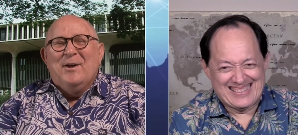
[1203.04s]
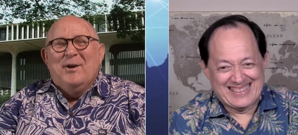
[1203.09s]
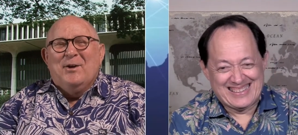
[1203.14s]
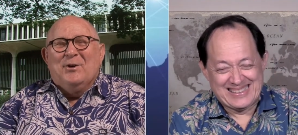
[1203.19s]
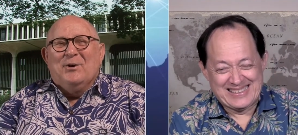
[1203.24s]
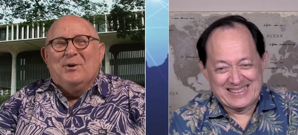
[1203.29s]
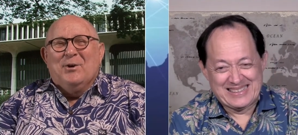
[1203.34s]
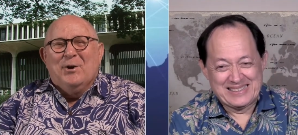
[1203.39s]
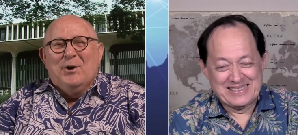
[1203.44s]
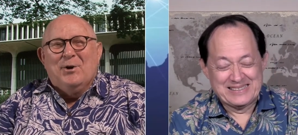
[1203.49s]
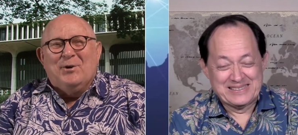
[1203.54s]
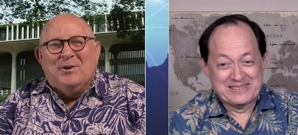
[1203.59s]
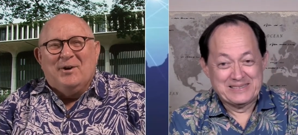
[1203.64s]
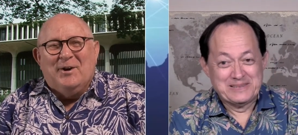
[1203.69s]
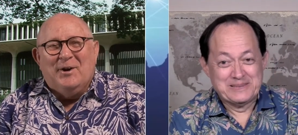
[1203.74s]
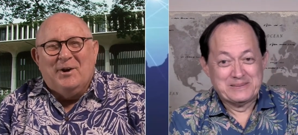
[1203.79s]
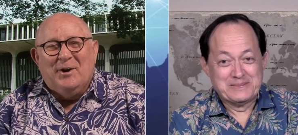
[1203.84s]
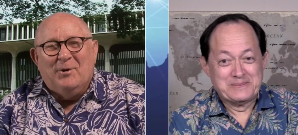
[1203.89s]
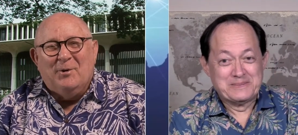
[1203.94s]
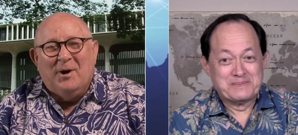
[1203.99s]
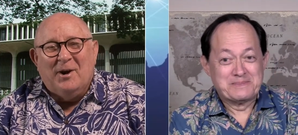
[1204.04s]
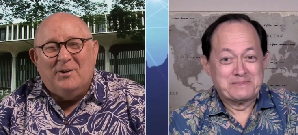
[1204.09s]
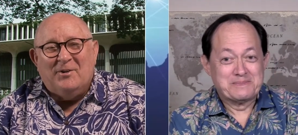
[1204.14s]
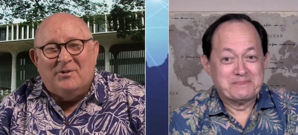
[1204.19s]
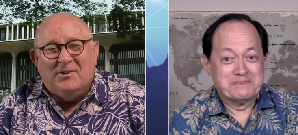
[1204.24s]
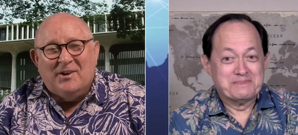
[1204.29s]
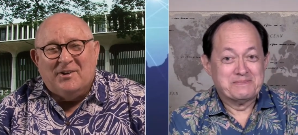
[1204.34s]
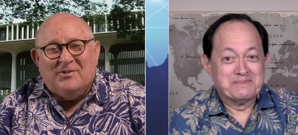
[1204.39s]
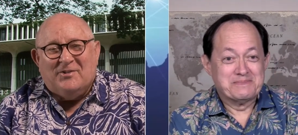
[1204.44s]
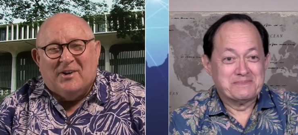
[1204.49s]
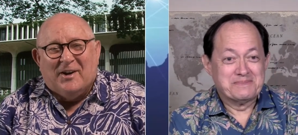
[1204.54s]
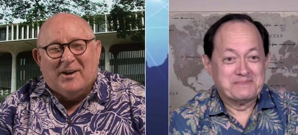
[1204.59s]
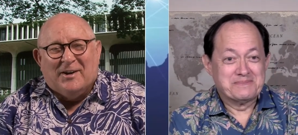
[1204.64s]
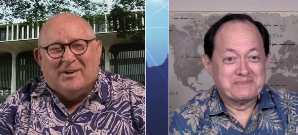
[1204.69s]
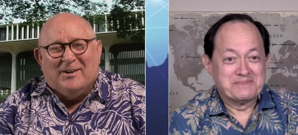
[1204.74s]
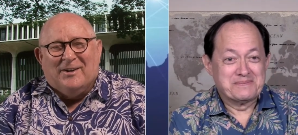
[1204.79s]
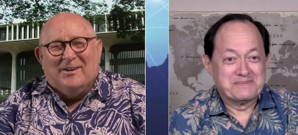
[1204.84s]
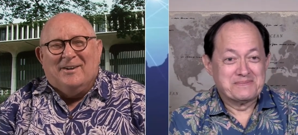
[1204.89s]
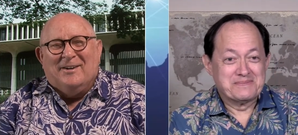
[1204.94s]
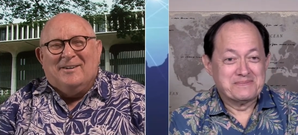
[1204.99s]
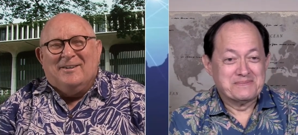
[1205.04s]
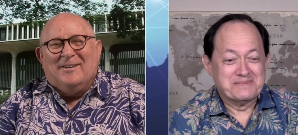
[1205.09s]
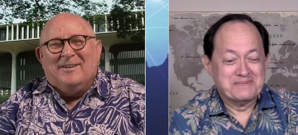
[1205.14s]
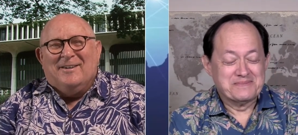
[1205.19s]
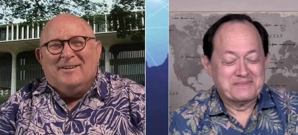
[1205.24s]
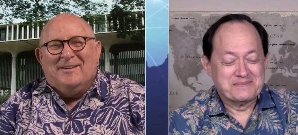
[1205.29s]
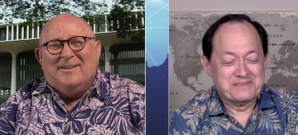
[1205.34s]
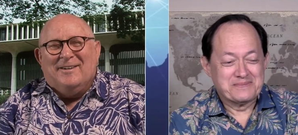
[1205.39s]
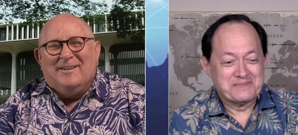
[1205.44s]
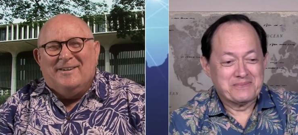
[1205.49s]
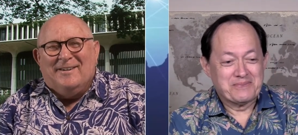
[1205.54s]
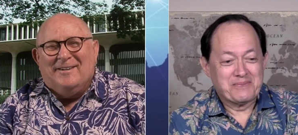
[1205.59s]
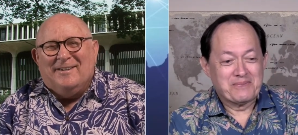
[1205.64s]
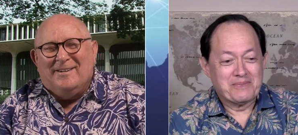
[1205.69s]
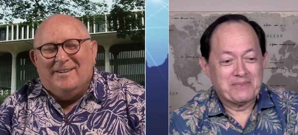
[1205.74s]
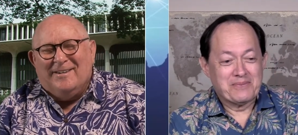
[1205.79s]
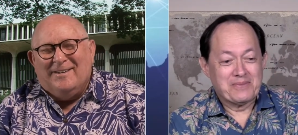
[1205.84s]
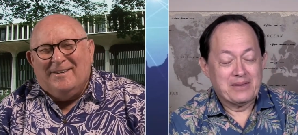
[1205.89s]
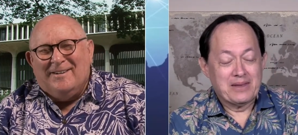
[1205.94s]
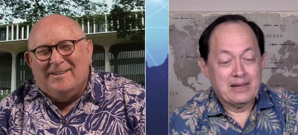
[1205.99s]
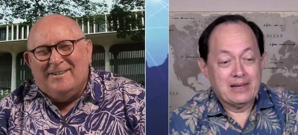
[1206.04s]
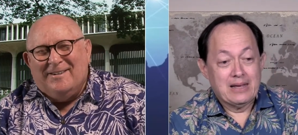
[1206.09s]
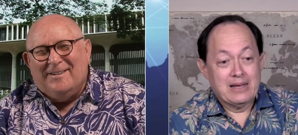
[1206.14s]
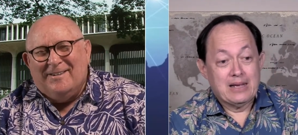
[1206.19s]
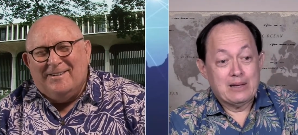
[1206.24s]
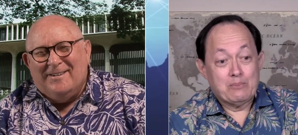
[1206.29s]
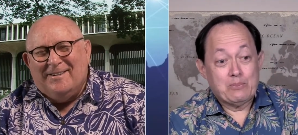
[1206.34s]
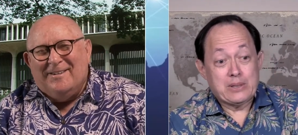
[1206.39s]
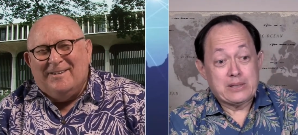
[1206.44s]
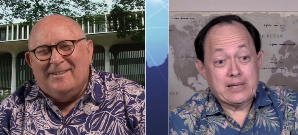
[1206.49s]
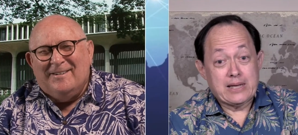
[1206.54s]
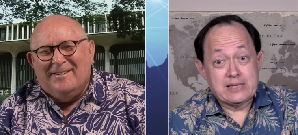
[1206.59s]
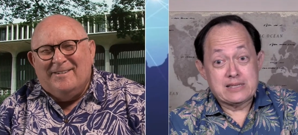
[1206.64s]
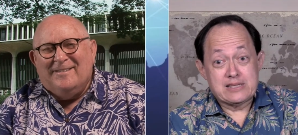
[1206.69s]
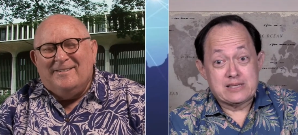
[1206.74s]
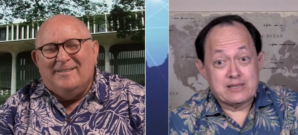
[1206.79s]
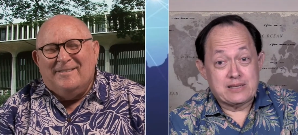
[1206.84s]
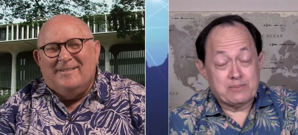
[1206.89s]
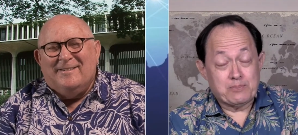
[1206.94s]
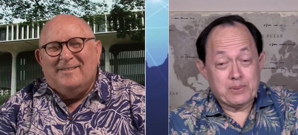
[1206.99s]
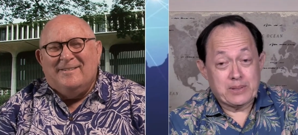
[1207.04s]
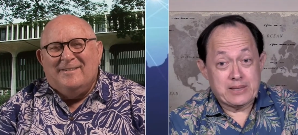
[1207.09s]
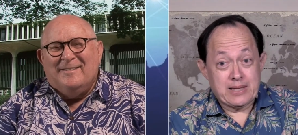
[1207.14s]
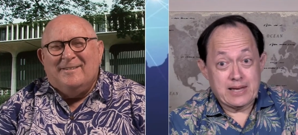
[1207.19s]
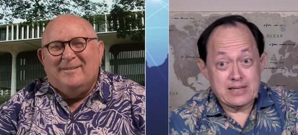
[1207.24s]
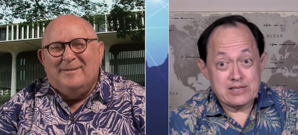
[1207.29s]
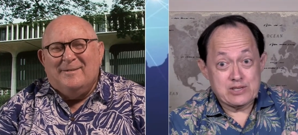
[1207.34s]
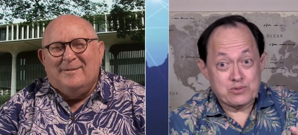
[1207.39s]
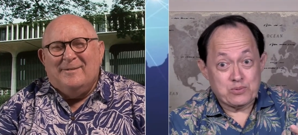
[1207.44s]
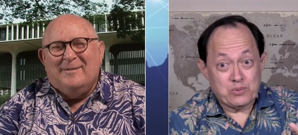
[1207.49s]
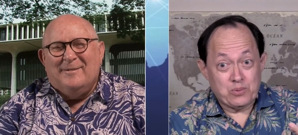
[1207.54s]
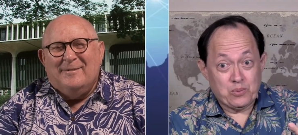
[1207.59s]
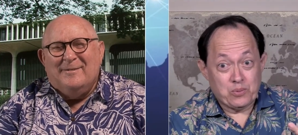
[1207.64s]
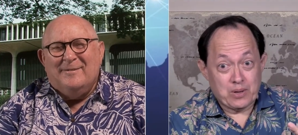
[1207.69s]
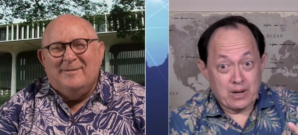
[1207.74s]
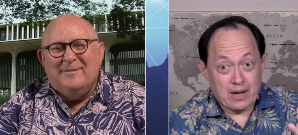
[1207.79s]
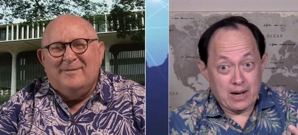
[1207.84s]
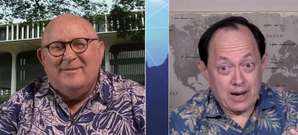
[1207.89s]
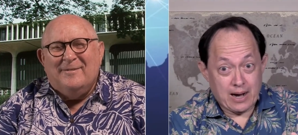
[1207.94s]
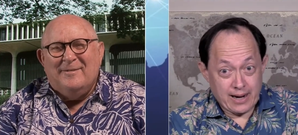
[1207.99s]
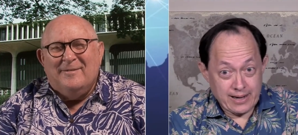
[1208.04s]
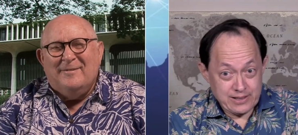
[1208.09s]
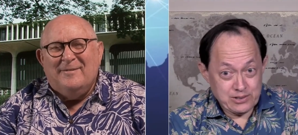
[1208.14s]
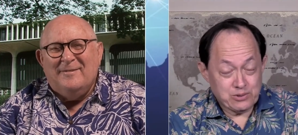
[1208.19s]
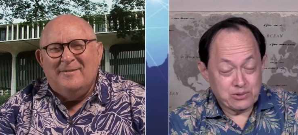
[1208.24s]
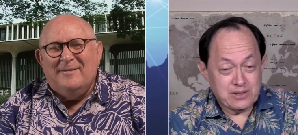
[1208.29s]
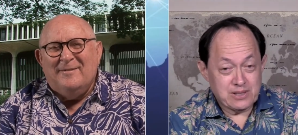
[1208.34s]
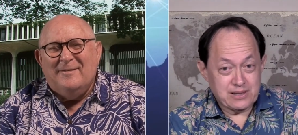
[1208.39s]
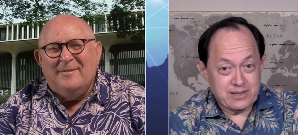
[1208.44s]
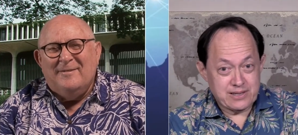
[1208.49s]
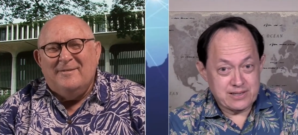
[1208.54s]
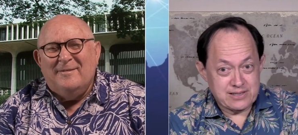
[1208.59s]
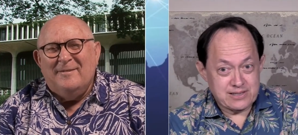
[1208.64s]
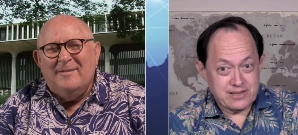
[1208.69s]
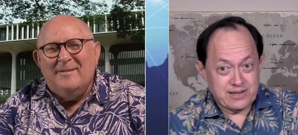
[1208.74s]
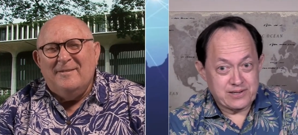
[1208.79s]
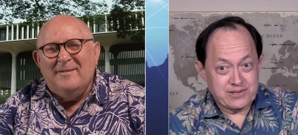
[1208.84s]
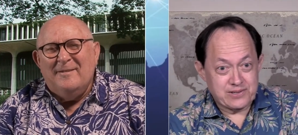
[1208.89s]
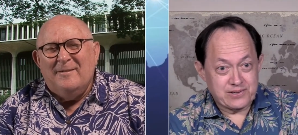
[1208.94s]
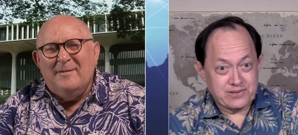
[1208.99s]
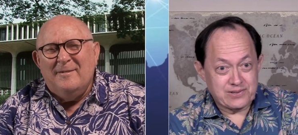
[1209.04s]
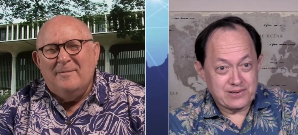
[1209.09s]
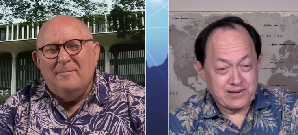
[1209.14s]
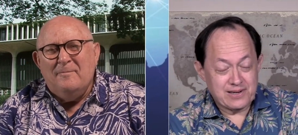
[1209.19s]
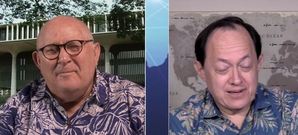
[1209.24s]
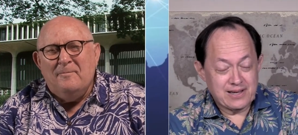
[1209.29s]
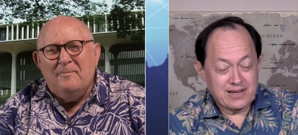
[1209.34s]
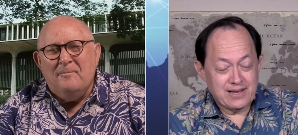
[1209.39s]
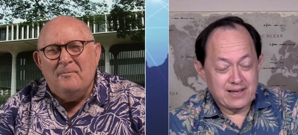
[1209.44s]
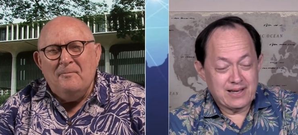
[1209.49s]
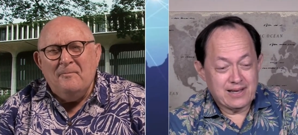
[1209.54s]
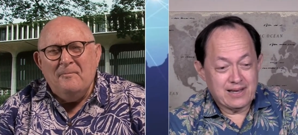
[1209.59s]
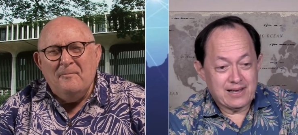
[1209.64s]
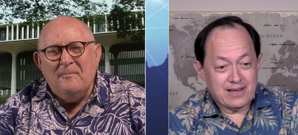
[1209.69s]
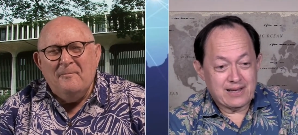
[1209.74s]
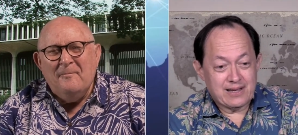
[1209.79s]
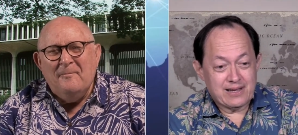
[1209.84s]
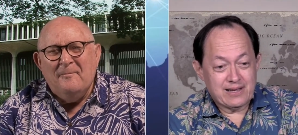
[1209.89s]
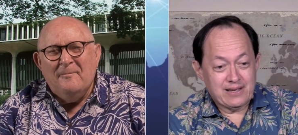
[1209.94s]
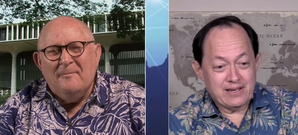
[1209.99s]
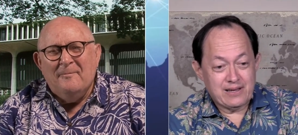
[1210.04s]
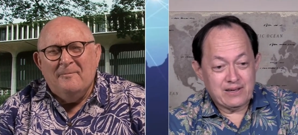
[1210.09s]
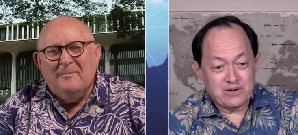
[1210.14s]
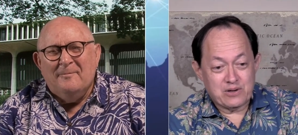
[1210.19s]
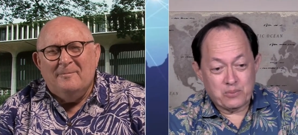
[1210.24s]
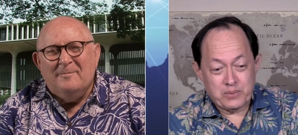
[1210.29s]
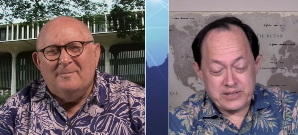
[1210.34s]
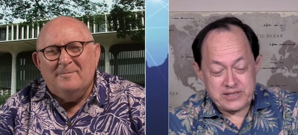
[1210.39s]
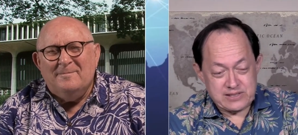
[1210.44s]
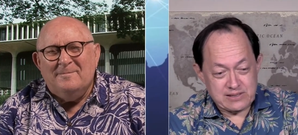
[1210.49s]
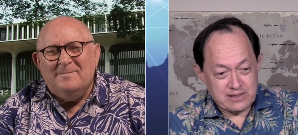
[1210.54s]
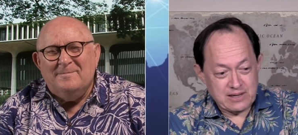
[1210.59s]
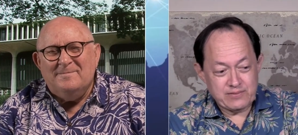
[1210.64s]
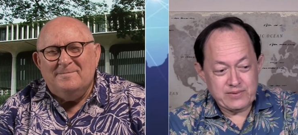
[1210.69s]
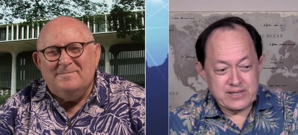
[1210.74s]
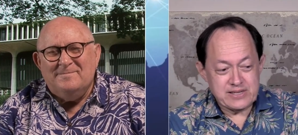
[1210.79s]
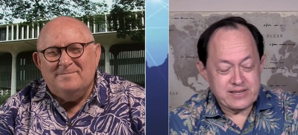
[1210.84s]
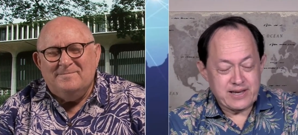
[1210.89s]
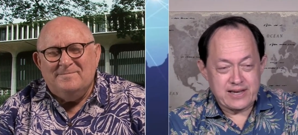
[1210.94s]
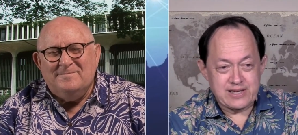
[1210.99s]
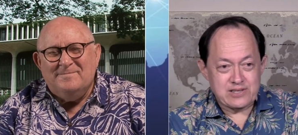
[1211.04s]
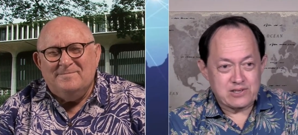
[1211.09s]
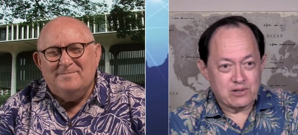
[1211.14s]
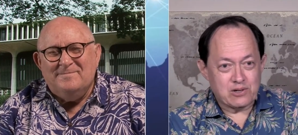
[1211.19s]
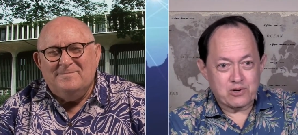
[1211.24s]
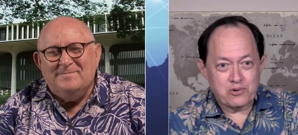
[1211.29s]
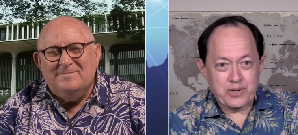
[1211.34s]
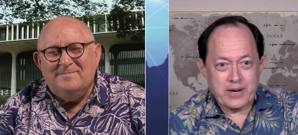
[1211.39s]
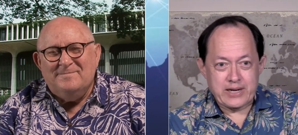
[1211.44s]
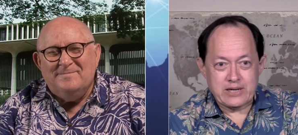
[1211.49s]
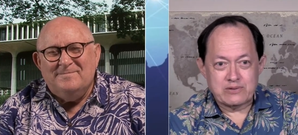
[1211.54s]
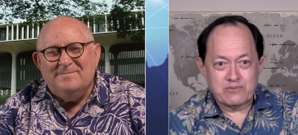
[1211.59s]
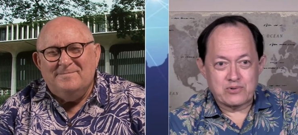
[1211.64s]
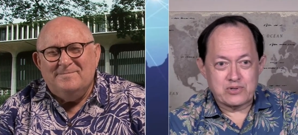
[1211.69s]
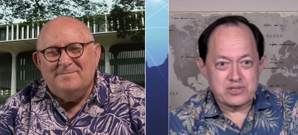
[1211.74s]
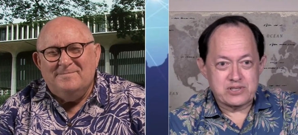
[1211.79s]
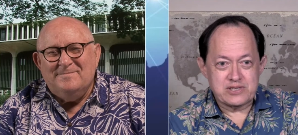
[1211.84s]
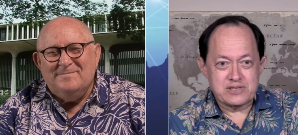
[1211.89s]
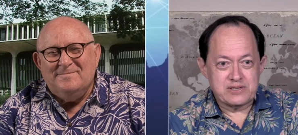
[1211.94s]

Speaker 1: you heard it here on Think Tech.
Speaker 2: but that's but that's what I told the legislature. You know, we still have this case called Crandall versus